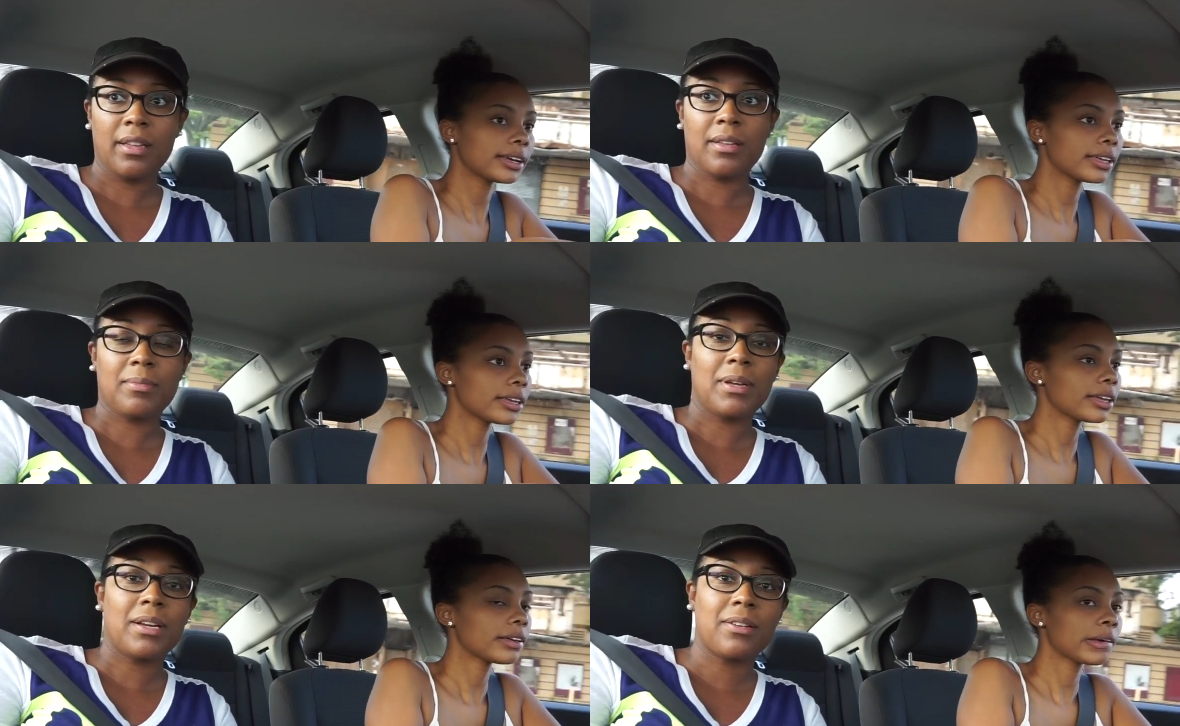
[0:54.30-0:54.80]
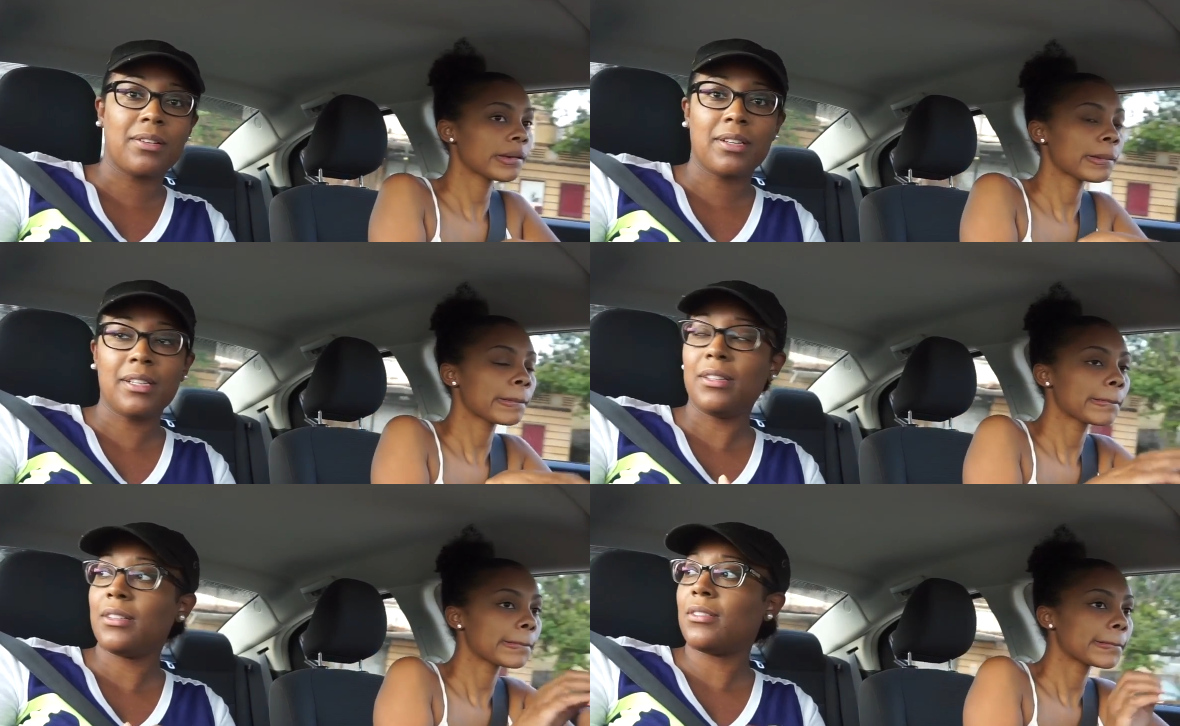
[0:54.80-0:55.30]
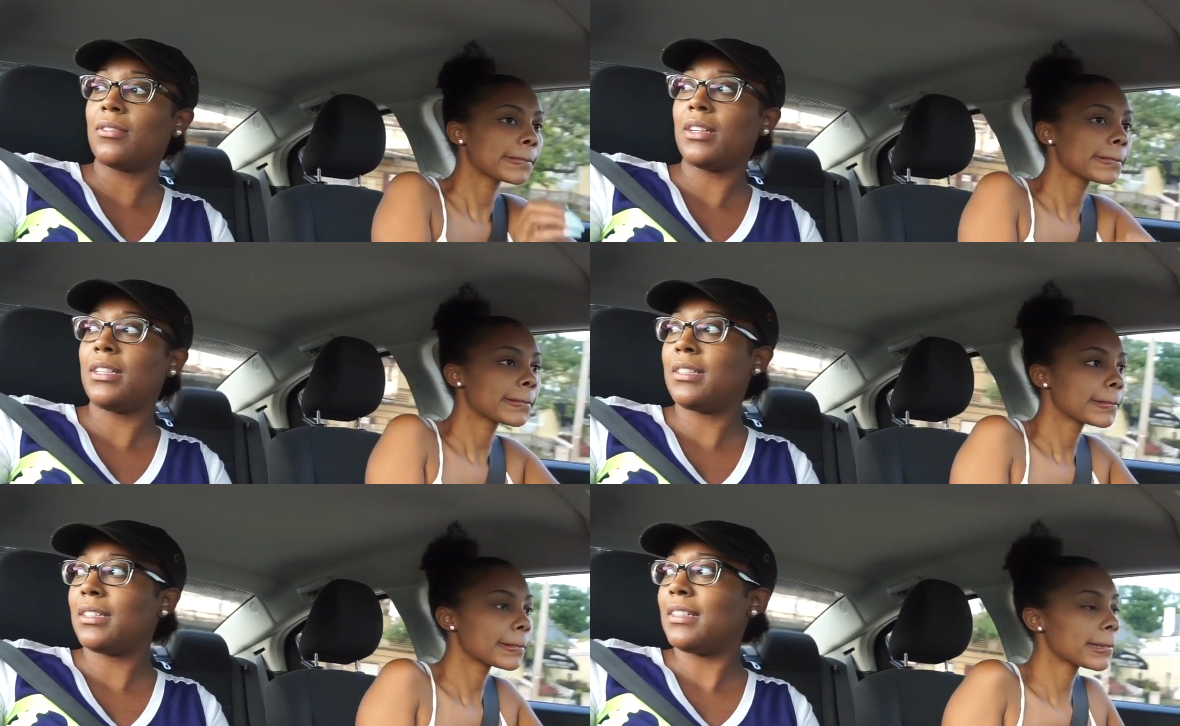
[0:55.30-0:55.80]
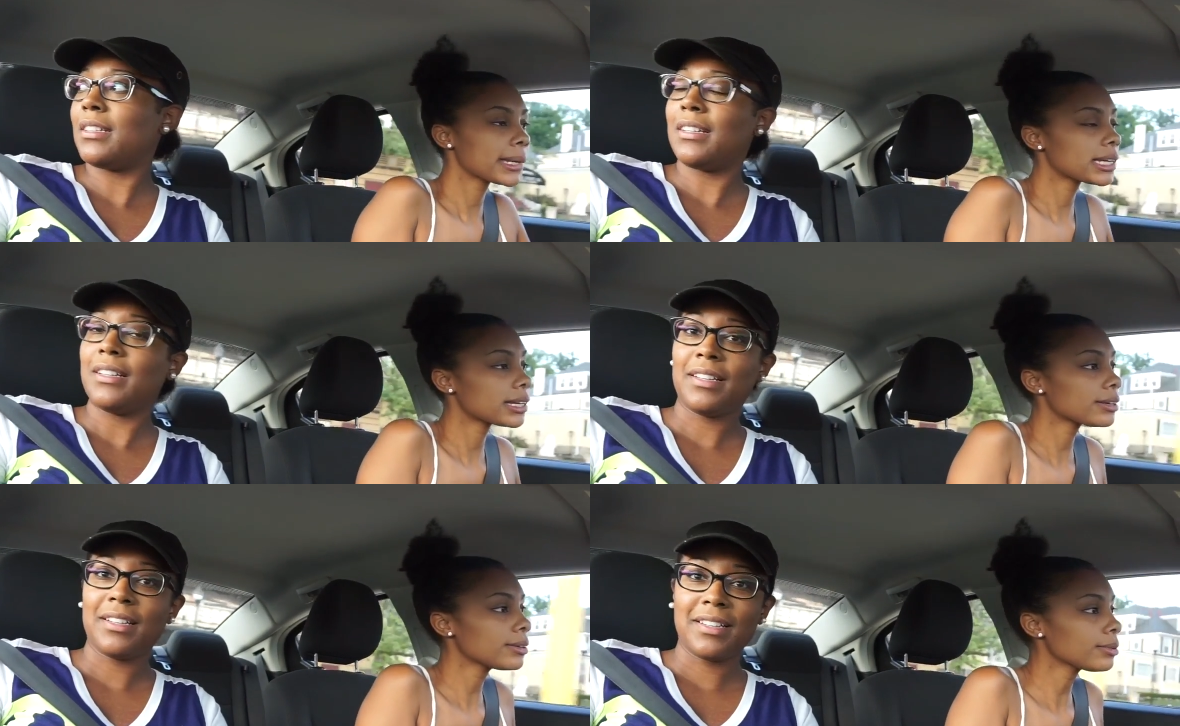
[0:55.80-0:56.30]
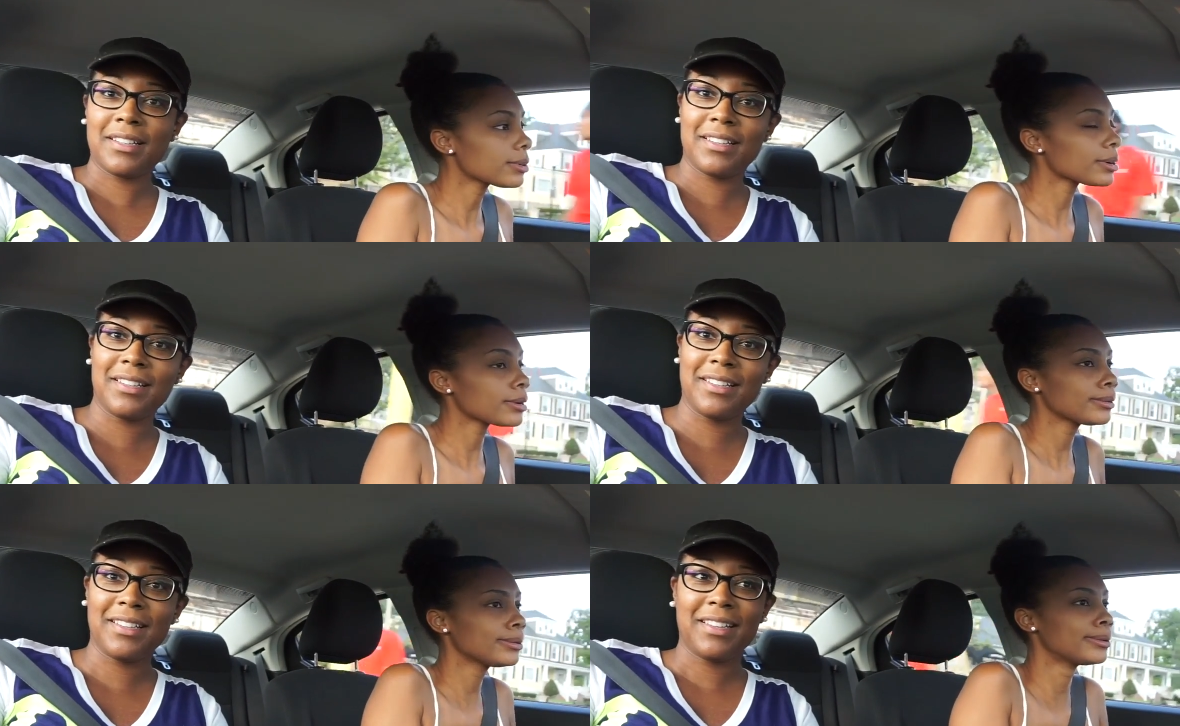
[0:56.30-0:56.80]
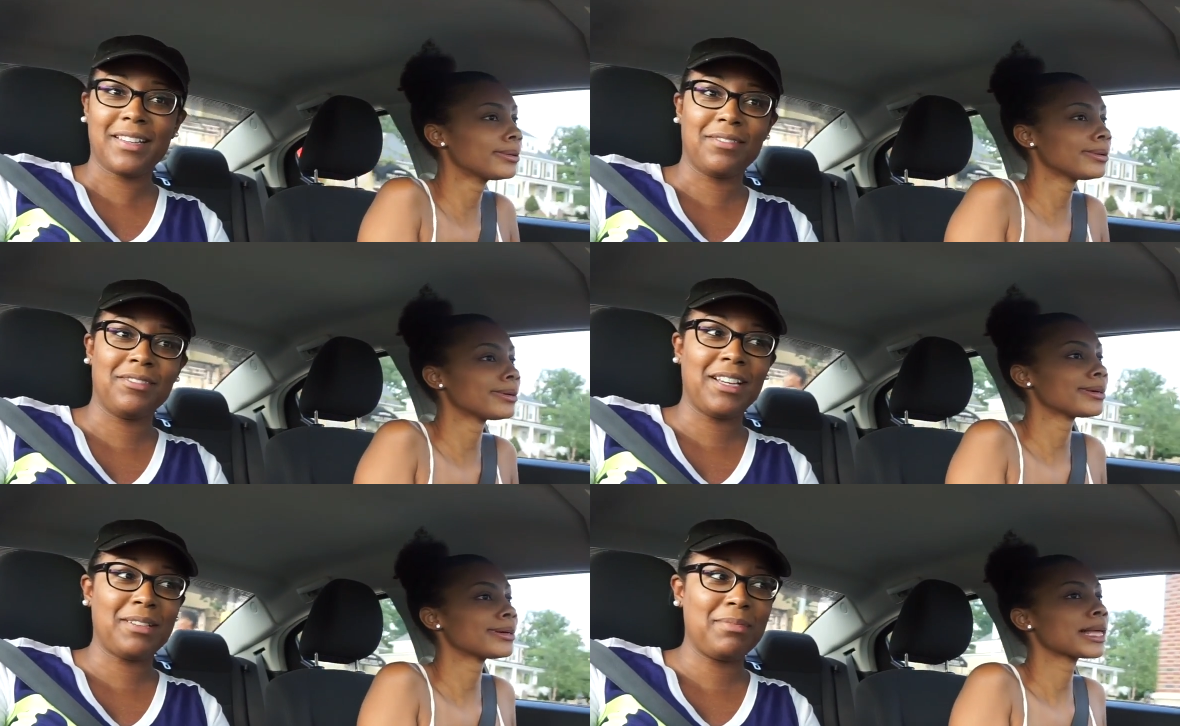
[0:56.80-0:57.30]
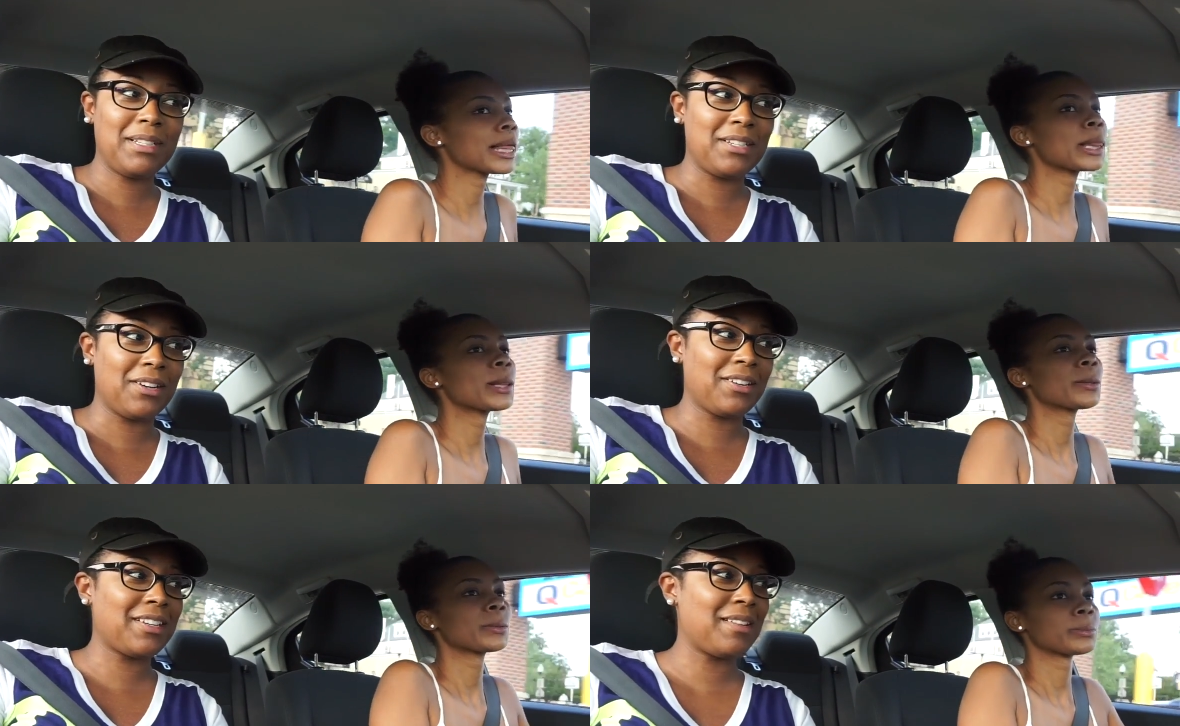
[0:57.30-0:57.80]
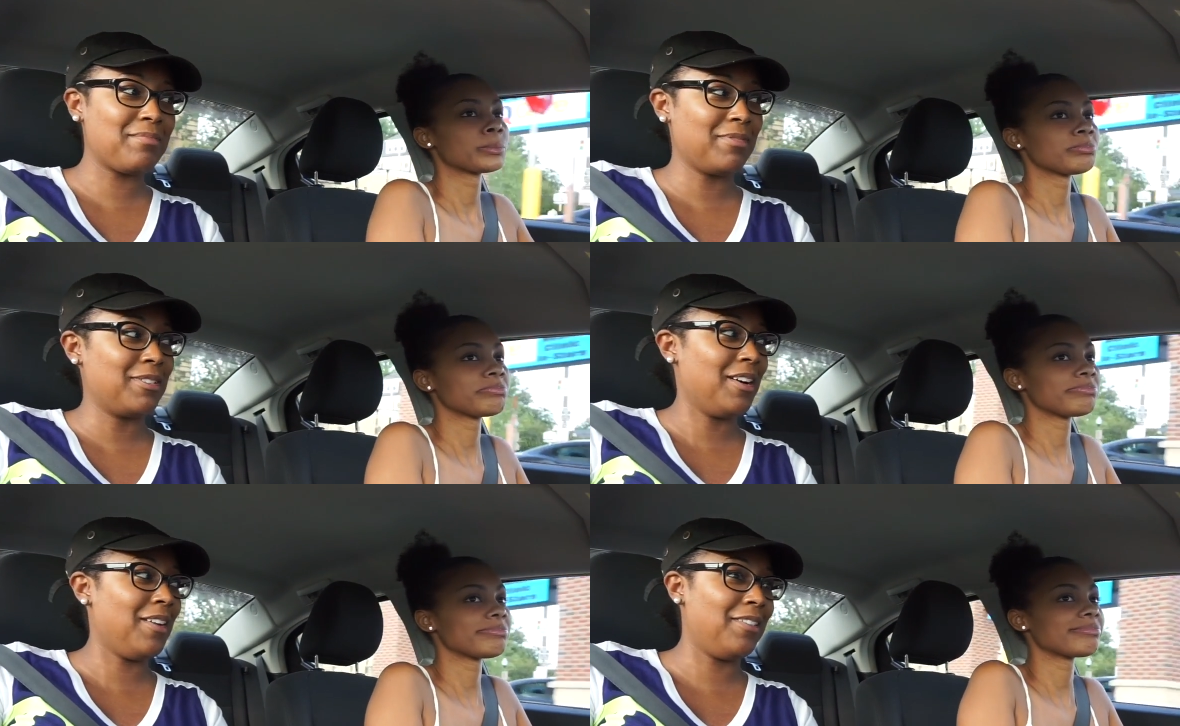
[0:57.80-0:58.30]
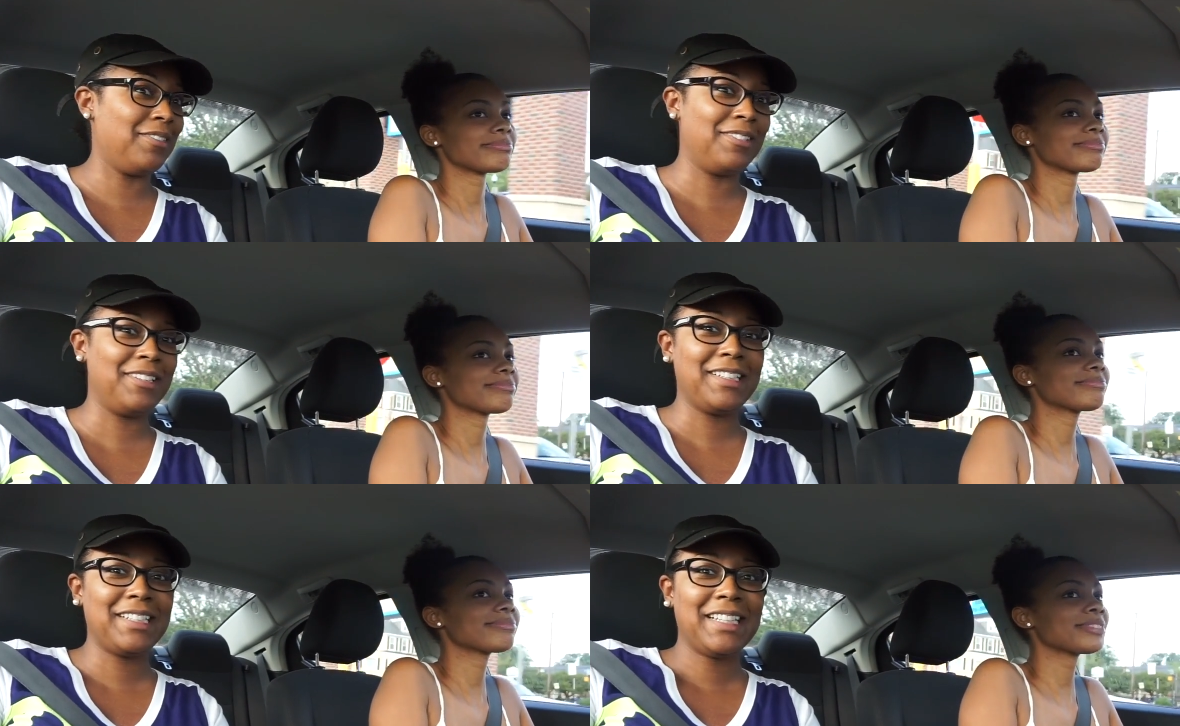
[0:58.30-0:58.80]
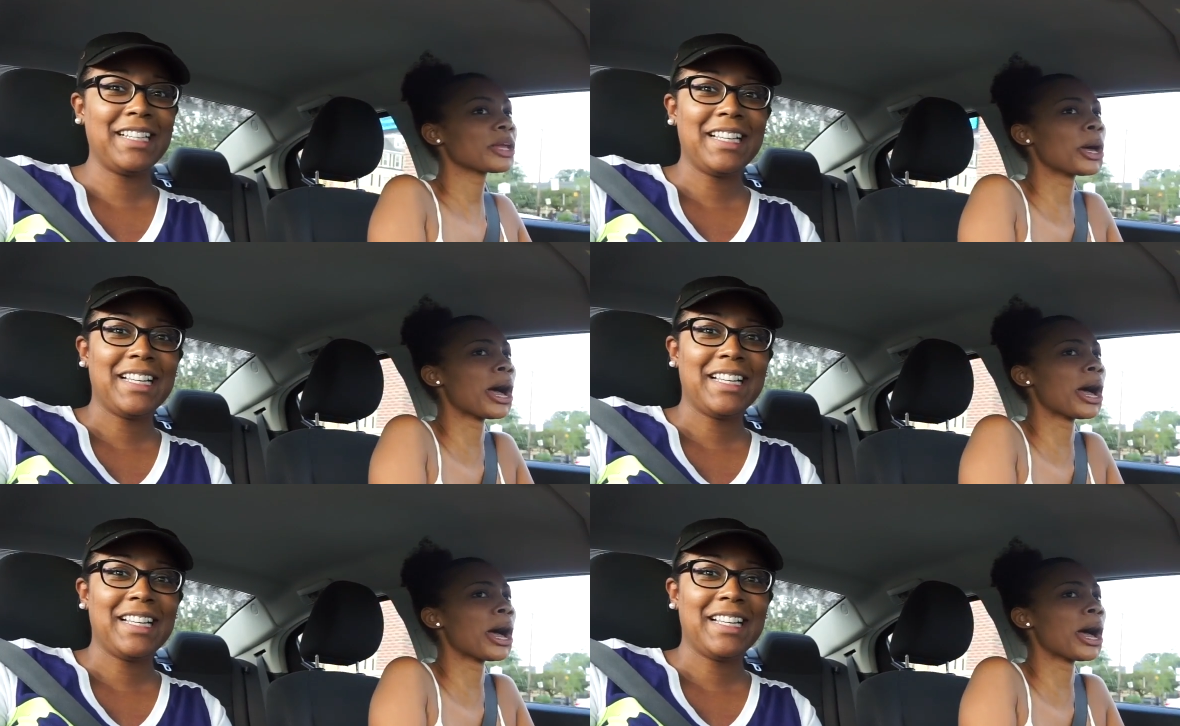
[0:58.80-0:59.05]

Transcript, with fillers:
Speaker 1: my god, you look crazy. Oh, he did, girl. I'm like, bitch, hurry up and go. Mm-hmm.